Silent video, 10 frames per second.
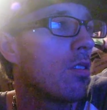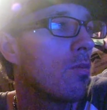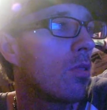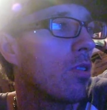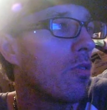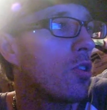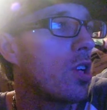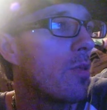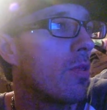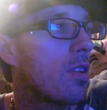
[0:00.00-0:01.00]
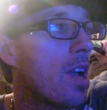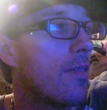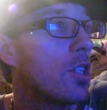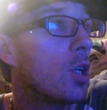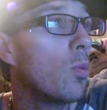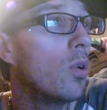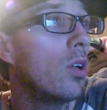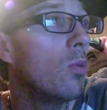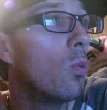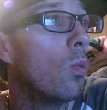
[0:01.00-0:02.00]
my girlfriend has Cap chicken
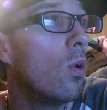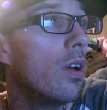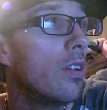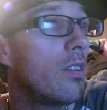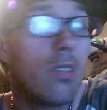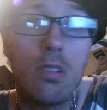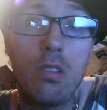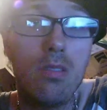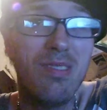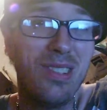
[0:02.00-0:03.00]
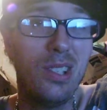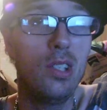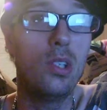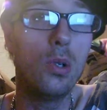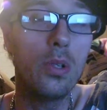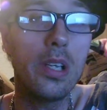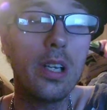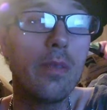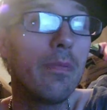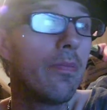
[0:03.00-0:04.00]
one once to do
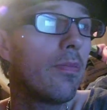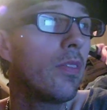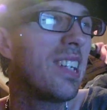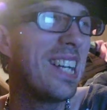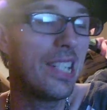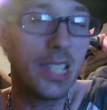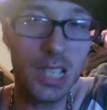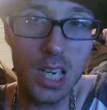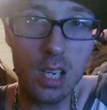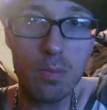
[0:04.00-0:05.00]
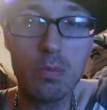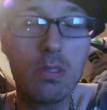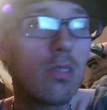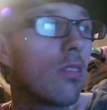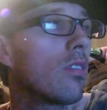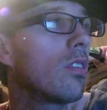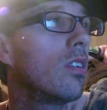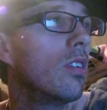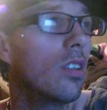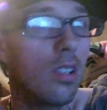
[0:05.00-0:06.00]
that. We got chips, you know,